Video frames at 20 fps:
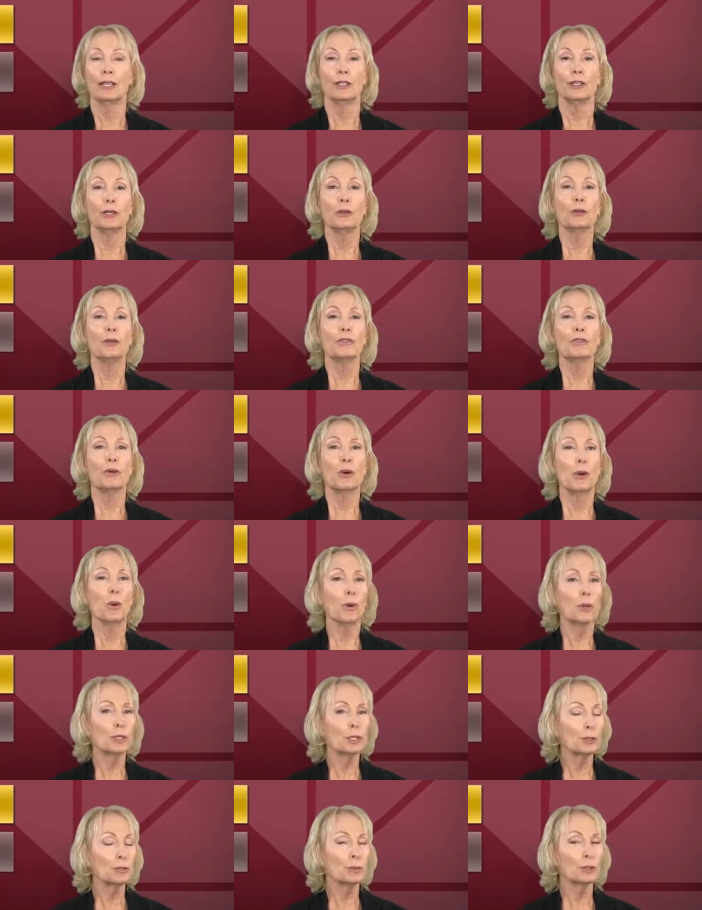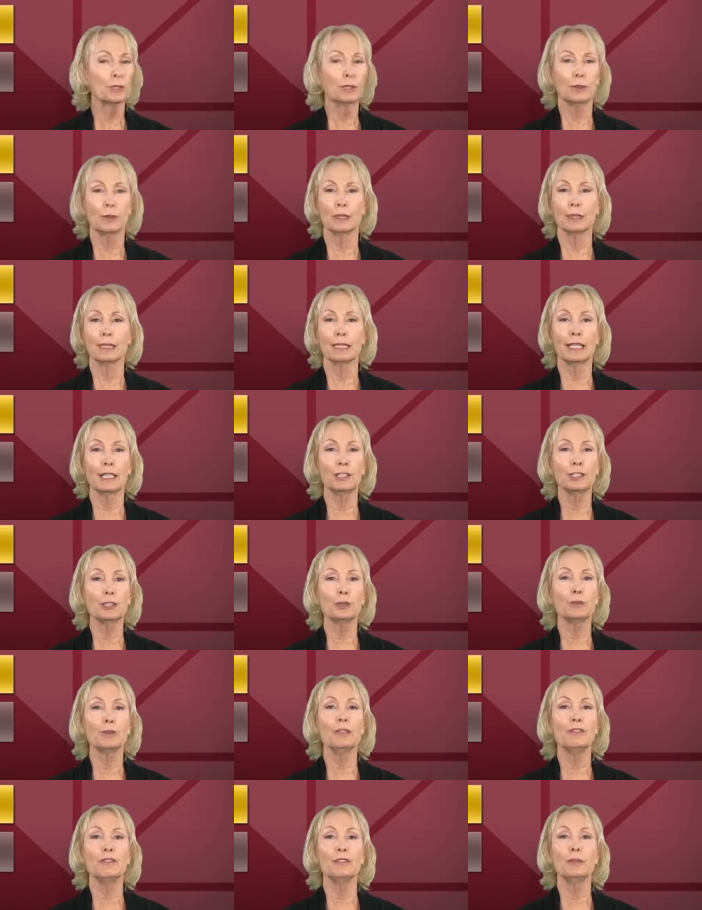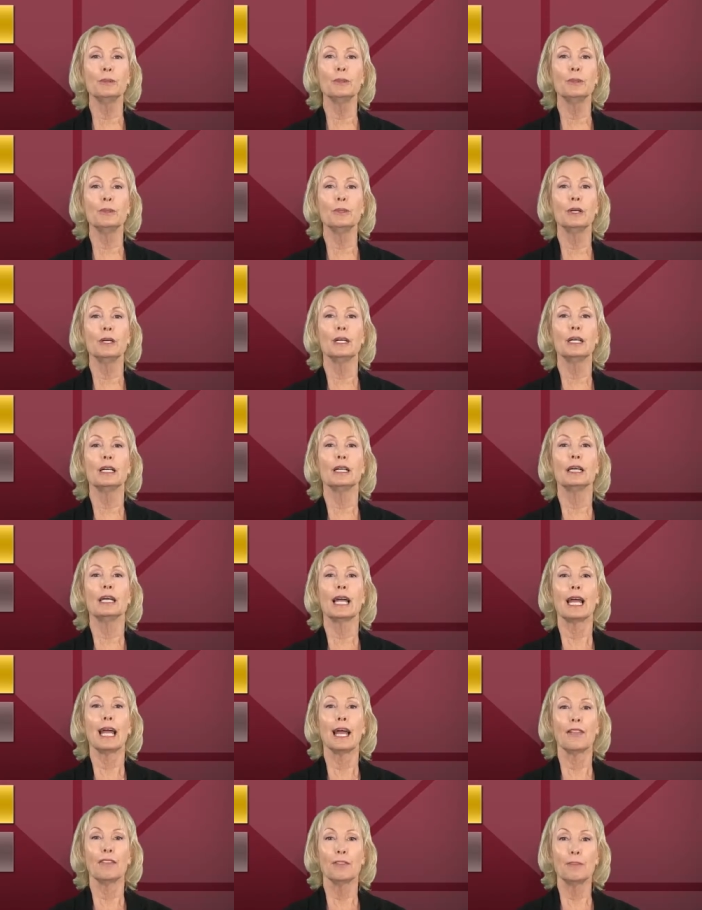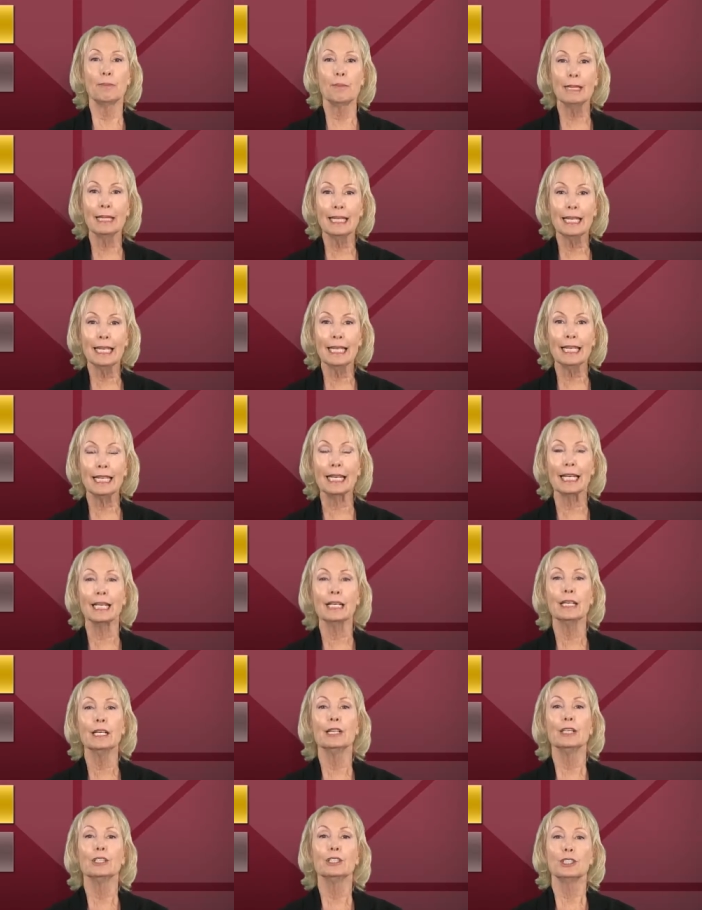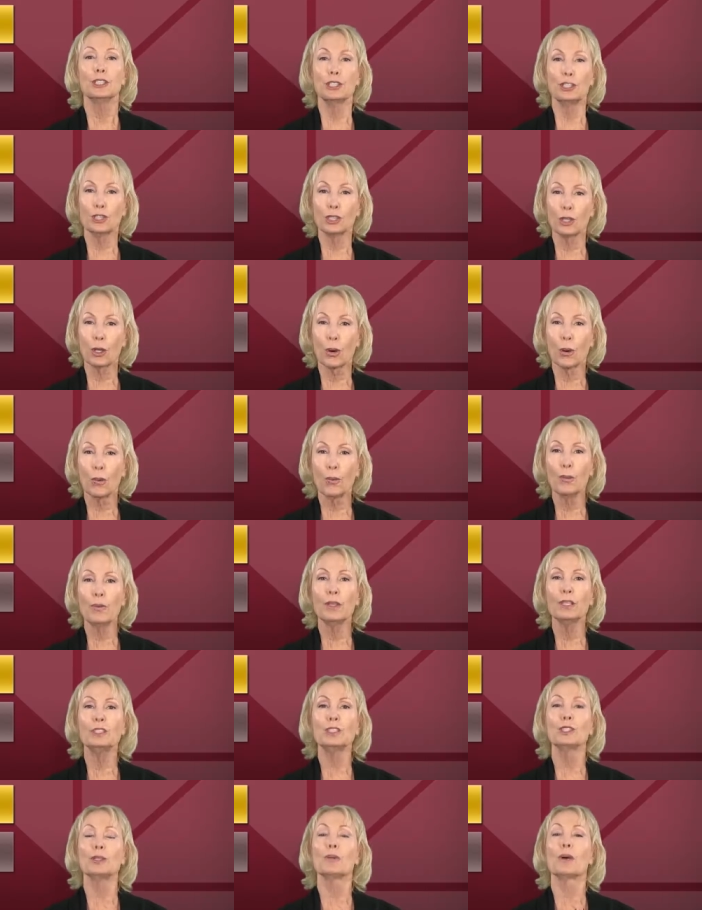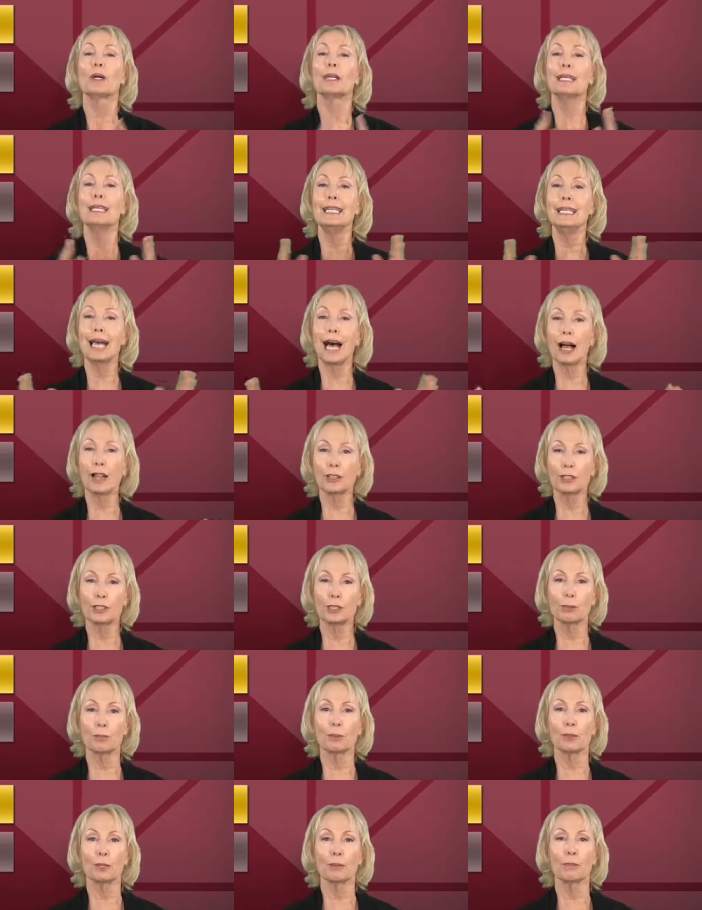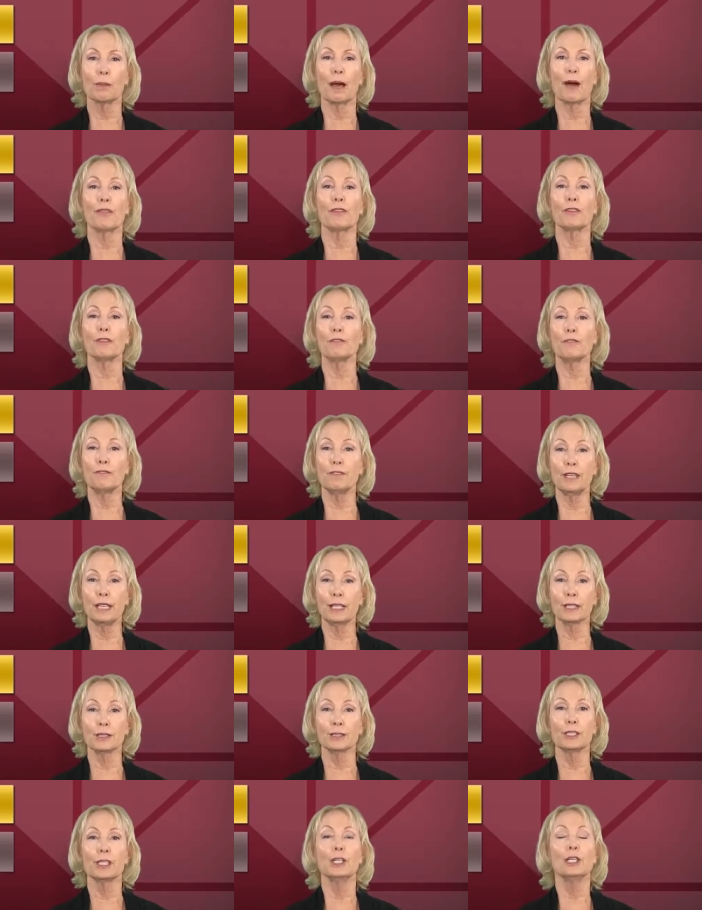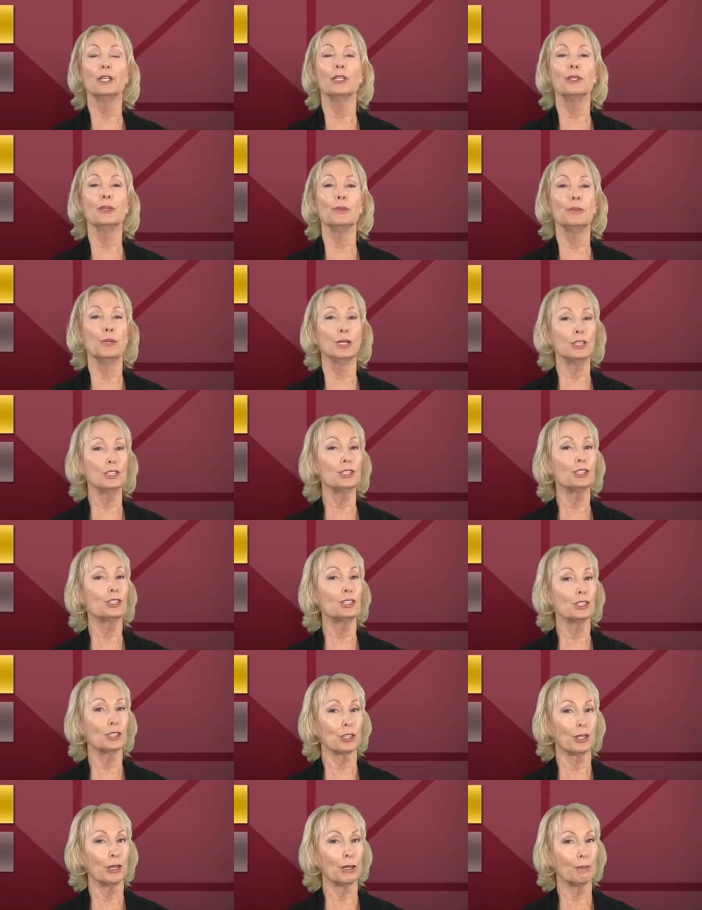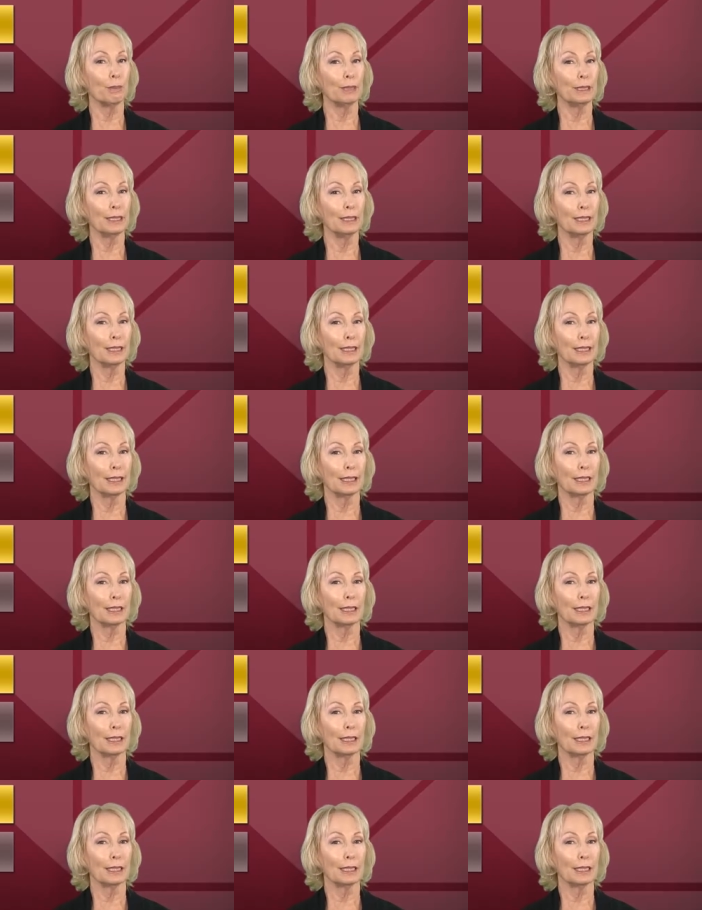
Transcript: You, of course, will do a literature review at the beginning to show that you are knowledgeable about the field you wish to start a business in.